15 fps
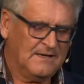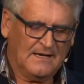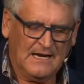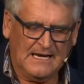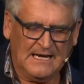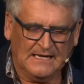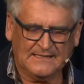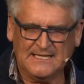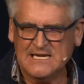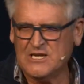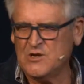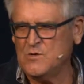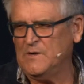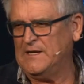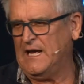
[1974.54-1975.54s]
And I think
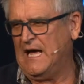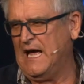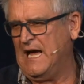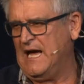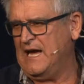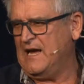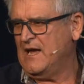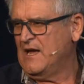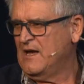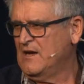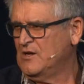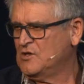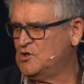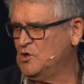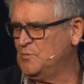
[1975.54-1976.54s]
you and I
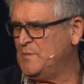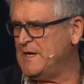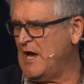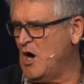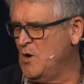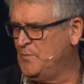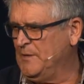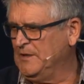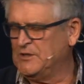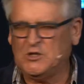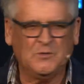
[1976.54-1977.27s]
should be open